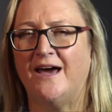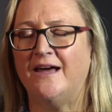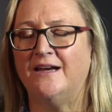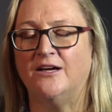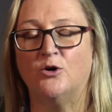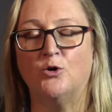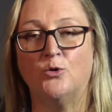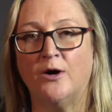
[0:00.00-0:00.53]
An
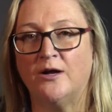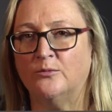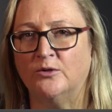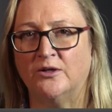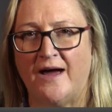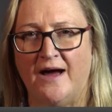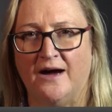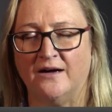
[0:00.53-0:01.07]

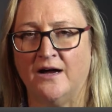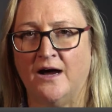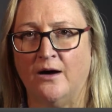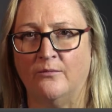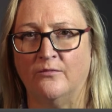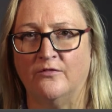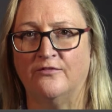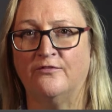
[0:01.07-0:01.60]
incredible
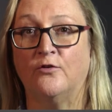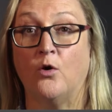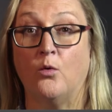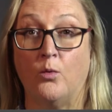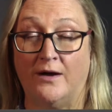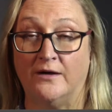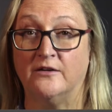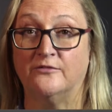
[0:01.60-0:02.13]
outcome for a
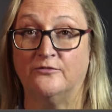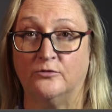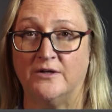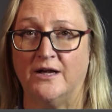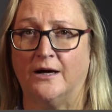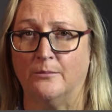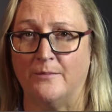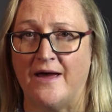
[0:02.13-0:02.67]
wonderful
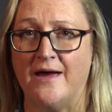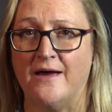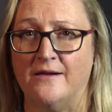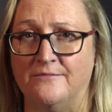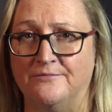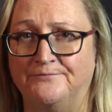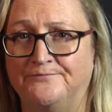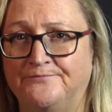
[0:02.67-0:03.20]
young man.
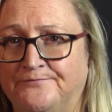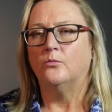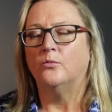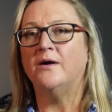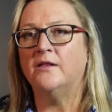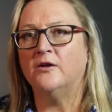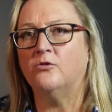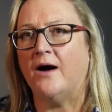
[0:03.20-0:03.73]
One
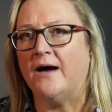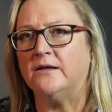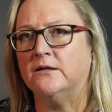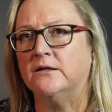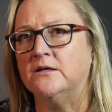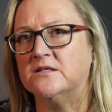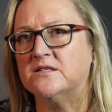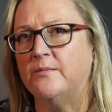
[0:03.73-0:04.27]
of the great
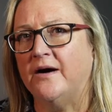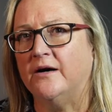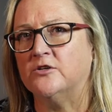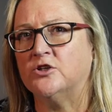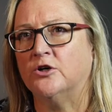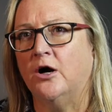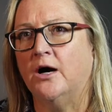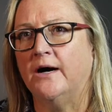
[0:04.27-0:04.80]
things about
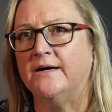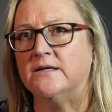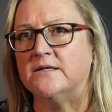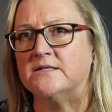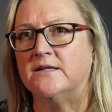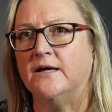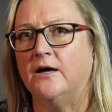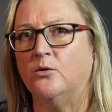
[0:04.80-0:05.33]
Try
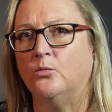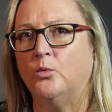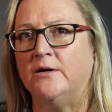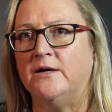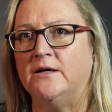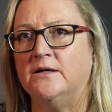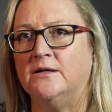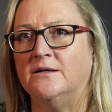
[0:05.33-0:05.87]
is that
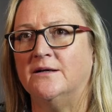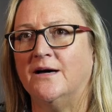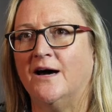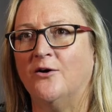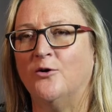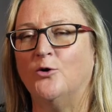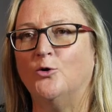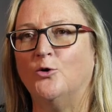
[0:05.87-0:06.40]
we
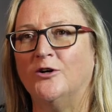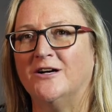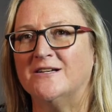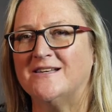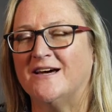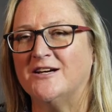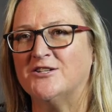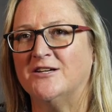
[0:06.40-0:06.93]
are an
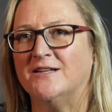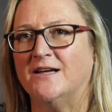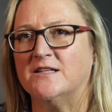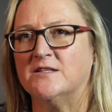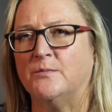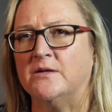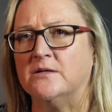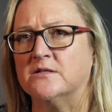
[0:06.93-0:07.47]
organisation that's
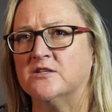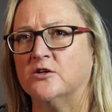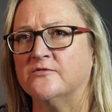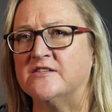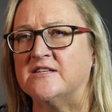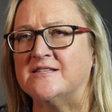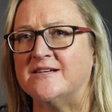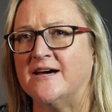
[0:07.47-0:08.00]
been
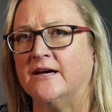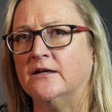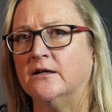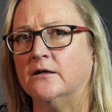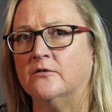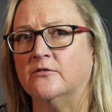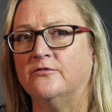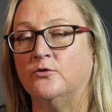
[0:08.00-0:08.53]

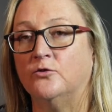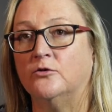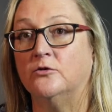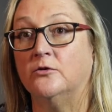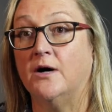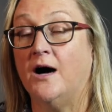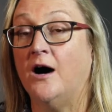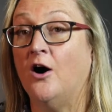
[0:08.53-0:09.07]
self-sustaining
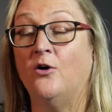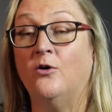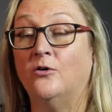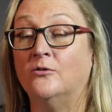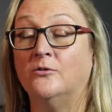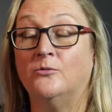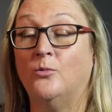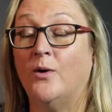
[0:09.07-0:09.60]
for a
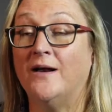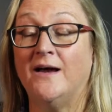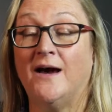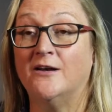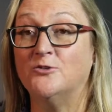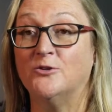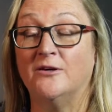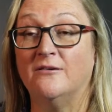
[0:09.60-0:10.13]
whole
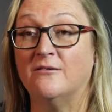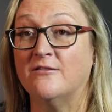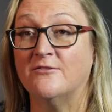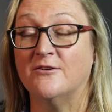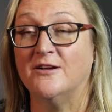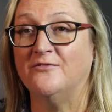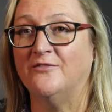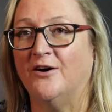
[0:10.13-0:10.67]

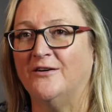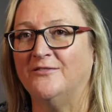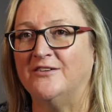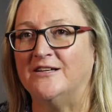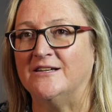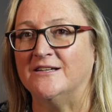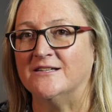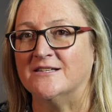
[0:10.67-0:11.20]
135
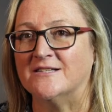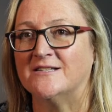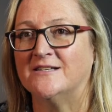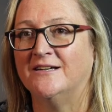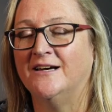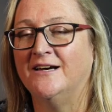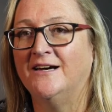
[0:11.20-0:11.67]
years.